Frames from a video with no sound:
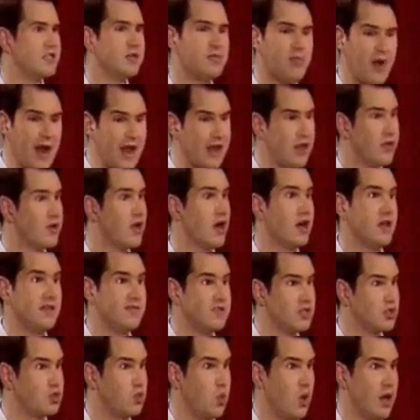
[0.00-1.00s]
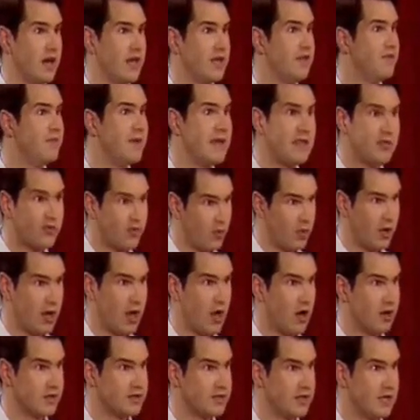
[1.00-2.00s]
It's a brand new car, you've just won it, you've been through a
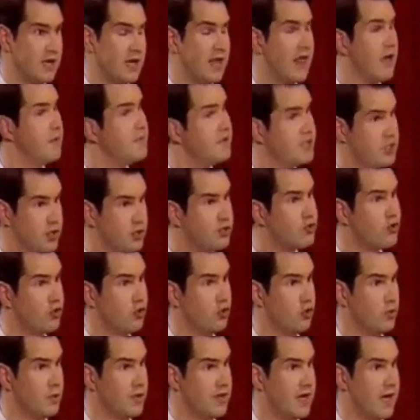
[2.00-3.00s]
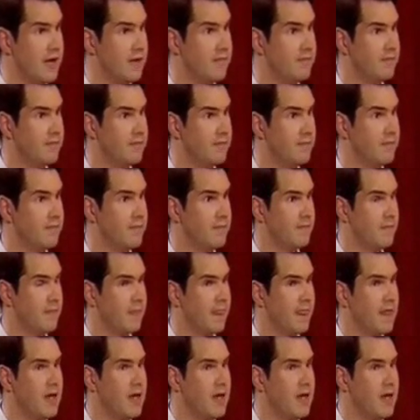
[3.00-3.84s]
lot. That'd be too cruel, wouldn't it? Mm.